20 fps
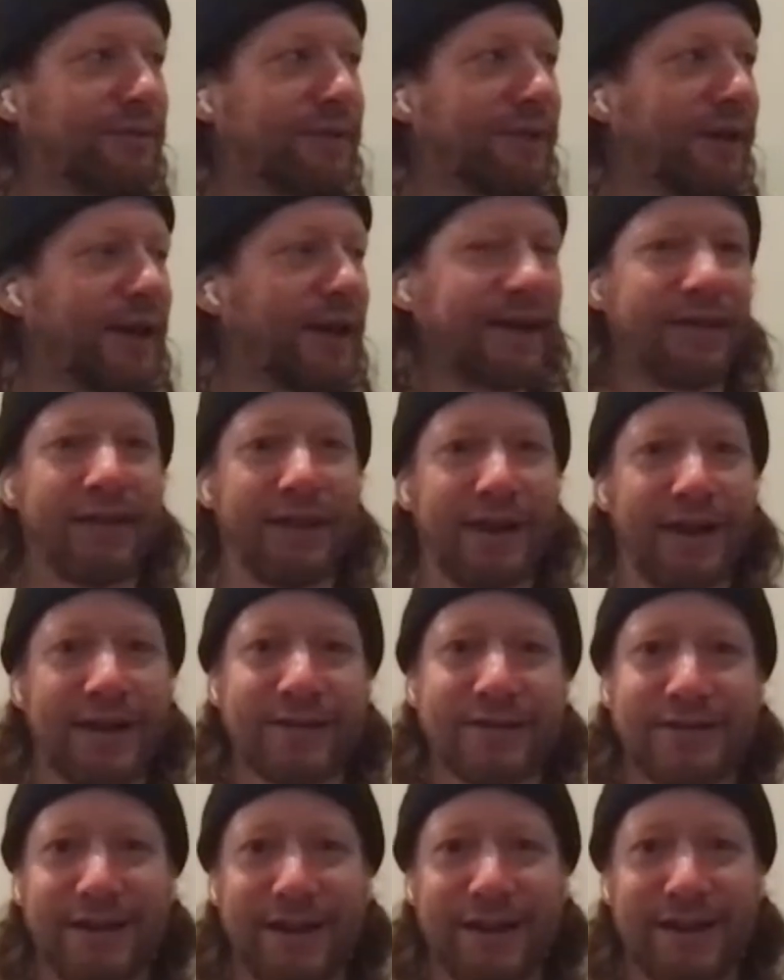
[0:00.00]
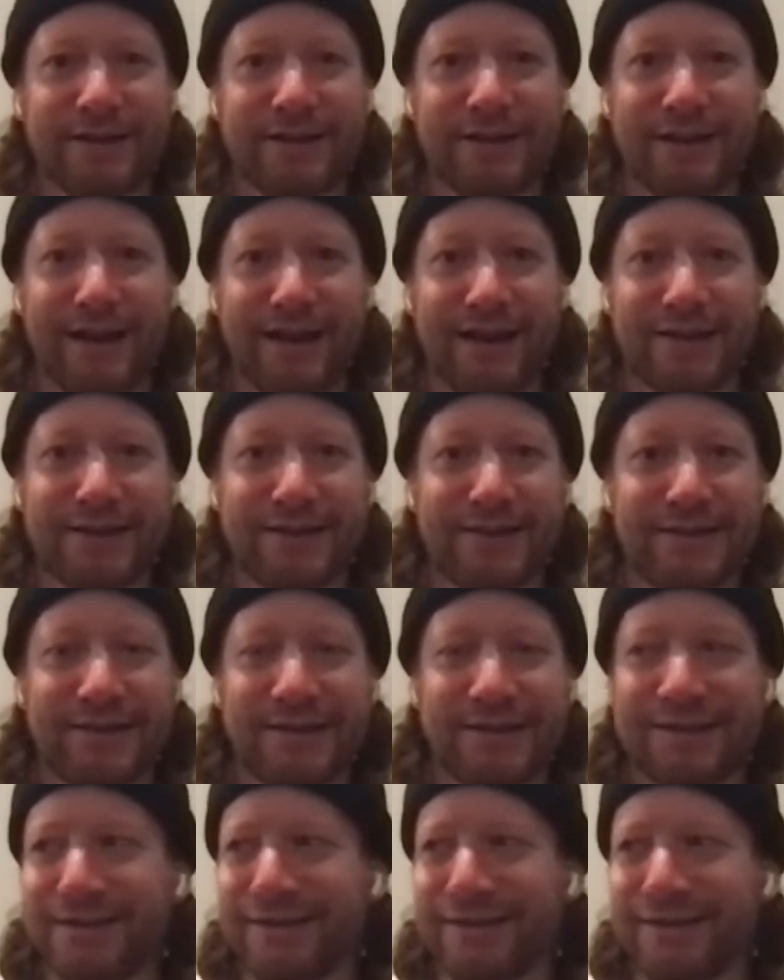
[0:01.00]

playing on the next stage and next to us,